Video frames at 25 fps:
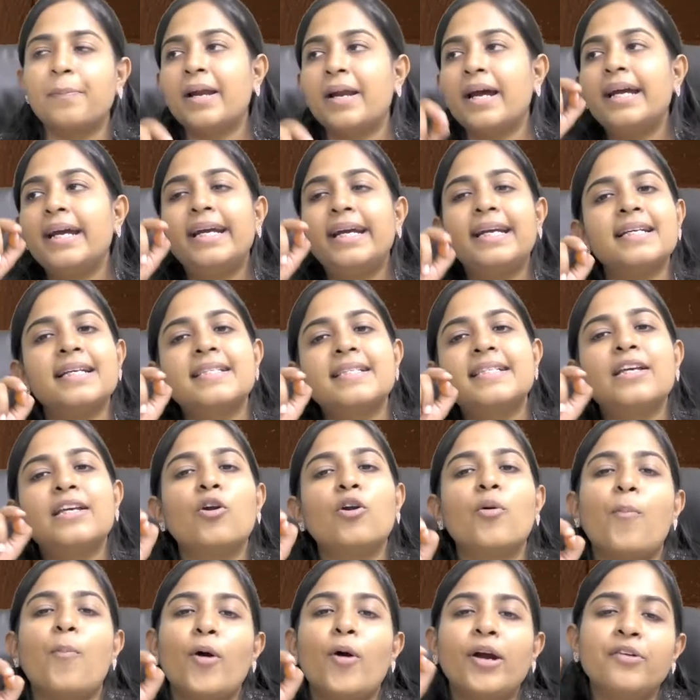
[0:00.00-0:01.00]
it is
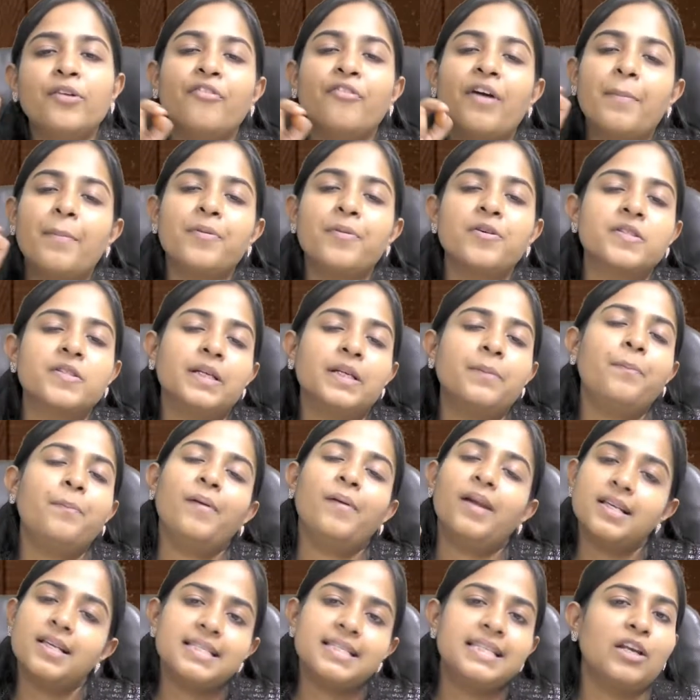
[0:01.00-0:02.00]
0.5% plus
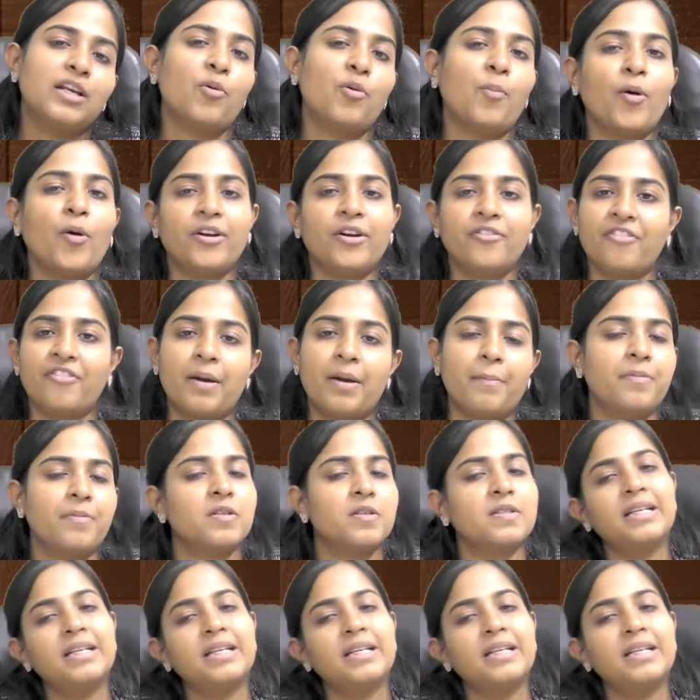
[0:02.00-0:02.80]
0.5%